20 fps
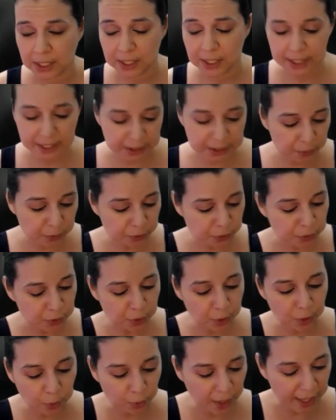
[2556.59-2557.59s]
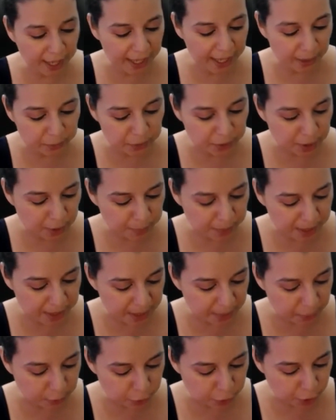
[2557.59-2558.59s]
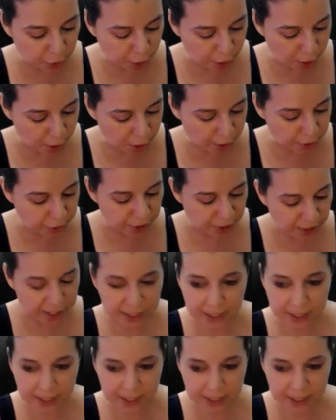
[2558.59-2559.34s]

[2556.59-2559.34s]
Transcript: Like, there was no way I was going to be able to charge